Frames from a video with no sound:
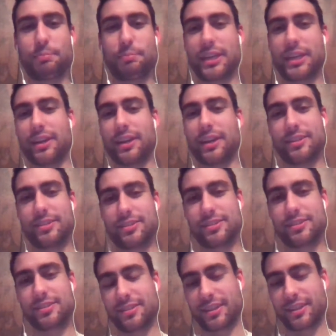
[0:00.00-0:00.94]

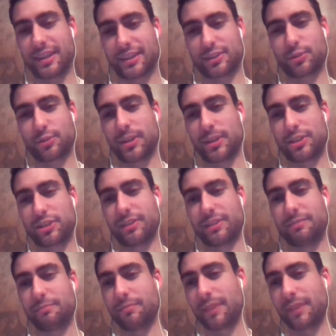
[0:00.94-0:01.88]
Because the next
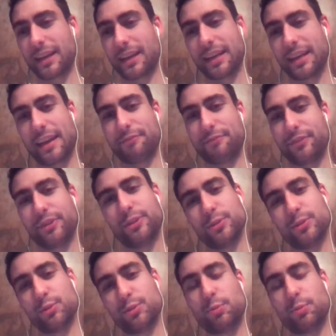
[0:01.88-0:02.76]
question I have for you is,